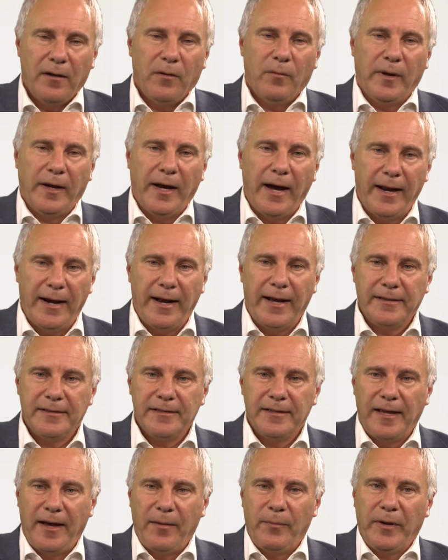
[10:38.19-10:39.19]
We can't
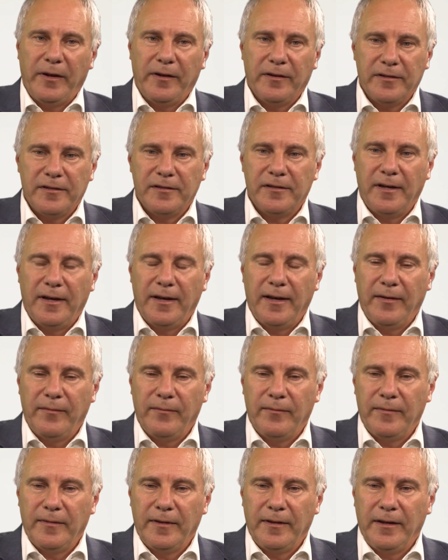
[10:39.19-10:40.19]
answer that because
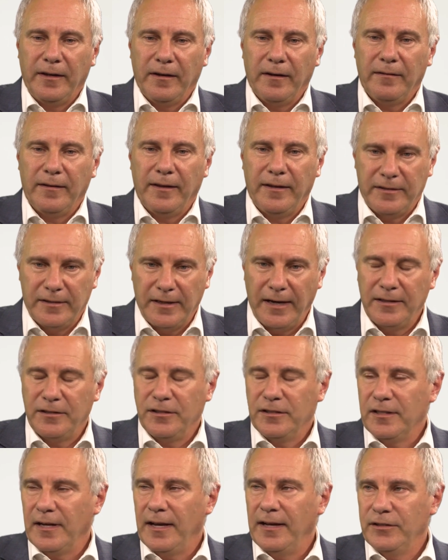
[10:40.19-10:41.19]
there's
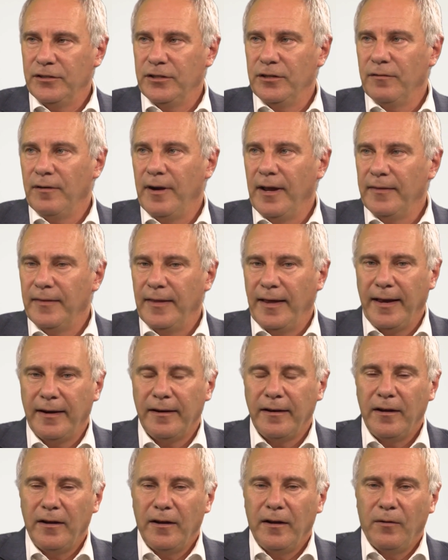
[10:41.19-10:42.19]
legislation around that.